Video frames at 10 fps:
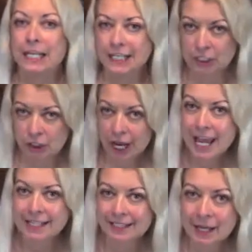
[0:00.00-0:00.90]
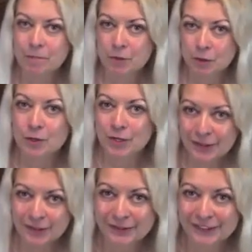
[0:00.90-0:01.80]
to jazz up your
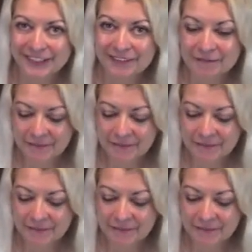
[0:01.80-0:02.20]
noodles.